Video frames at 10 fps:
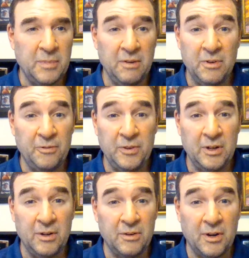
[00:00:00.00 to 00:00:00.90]
Even if
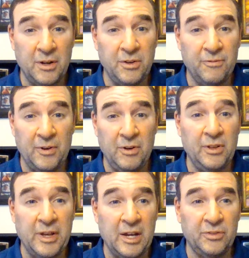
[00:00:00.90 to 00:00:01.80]
they're on your
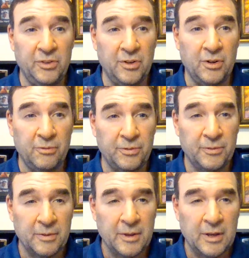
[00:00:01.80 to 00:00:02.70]
very last nerve.
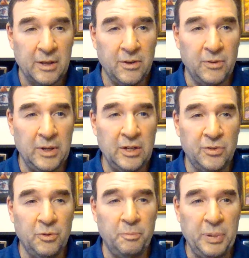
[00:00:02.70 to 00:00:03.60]
You
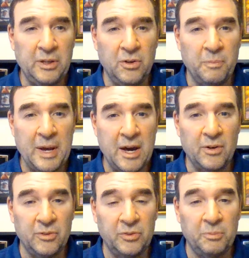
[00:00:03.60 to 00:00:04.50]
need to pick your
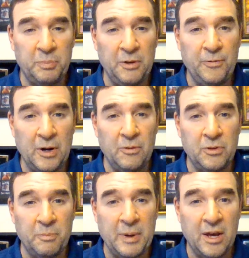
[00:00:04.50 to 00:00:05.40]
battles, be fair
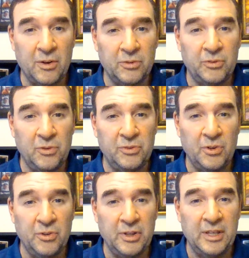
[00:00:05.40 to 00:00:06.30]
with your battles. You
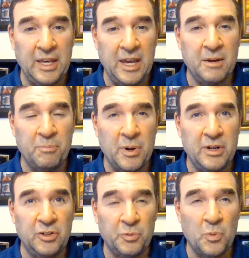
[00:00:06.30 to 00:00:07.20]
certainly can't
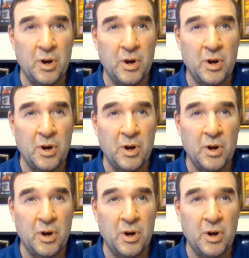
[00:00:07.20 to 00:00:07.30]
punish